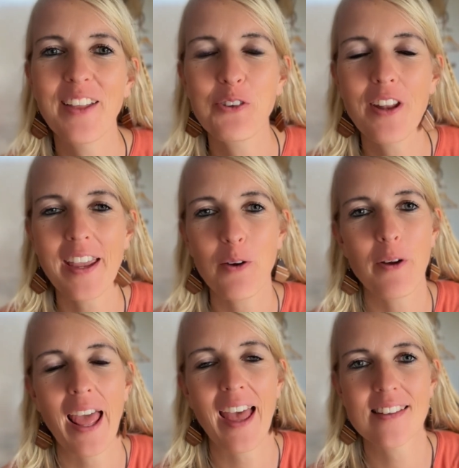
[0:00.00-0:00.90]
and today I
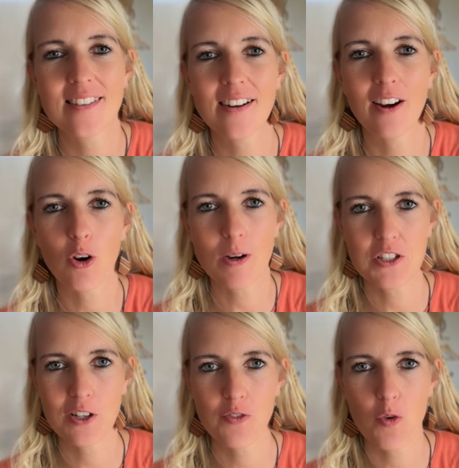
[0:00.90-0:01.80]
want to answer a
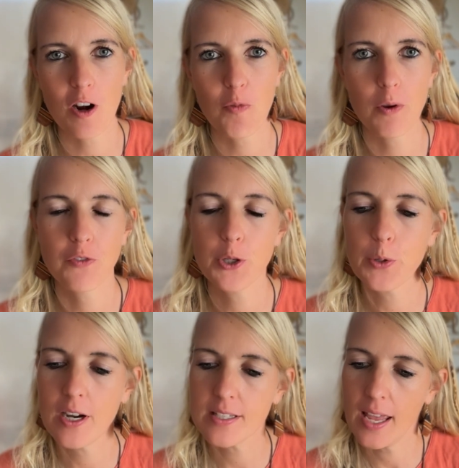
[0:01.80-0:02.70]
question of one of my
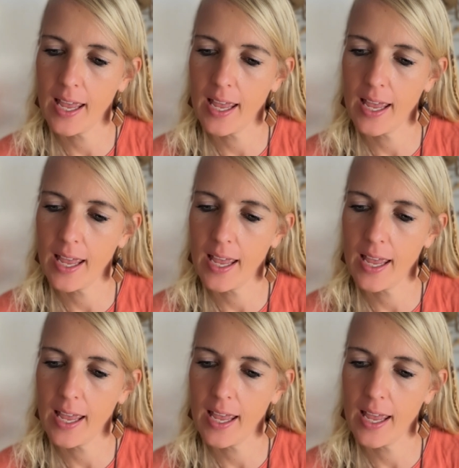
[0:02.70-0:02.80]
viewers.